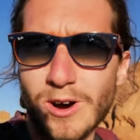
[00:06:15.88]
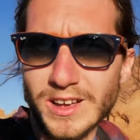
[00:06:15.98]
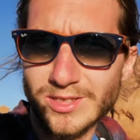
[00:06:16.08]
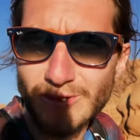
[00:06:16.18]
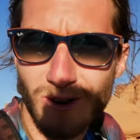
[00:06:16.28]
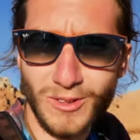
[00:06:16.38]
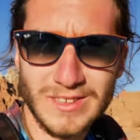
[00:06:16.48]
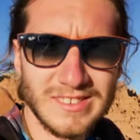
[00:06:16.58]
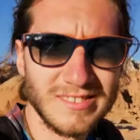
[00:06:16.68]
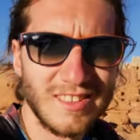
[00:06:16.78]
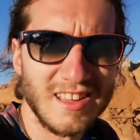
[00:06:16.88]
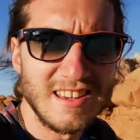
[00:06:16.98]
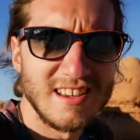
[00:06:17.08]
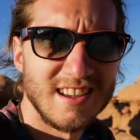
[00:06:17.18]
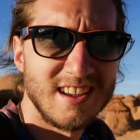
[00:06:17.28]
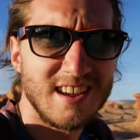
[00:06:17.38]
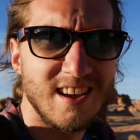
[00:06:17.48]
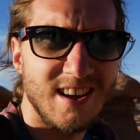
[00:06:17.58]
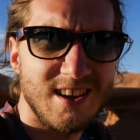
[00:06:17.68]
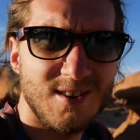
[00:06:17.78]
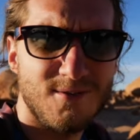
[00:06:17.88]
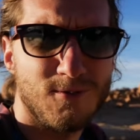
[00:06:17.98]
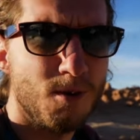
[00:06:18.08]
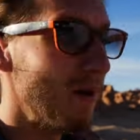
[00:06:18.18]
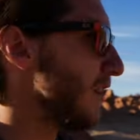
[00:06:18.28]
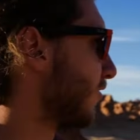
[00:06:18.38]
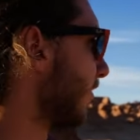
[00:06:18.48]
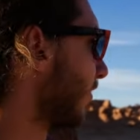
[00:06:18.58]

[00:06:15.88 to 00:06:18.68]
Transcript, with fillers: walking through all these like formations